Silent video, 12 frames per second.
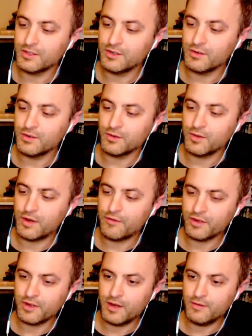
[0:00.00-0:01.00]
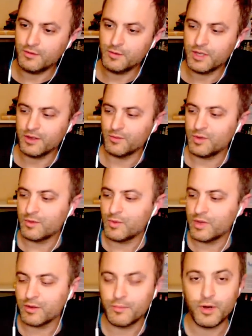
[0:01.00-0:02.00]
Do a graphic novel. We
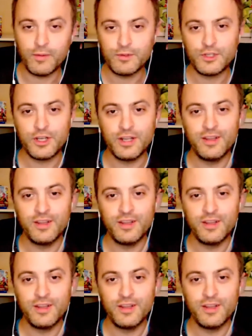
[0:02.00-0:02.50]
could publish it.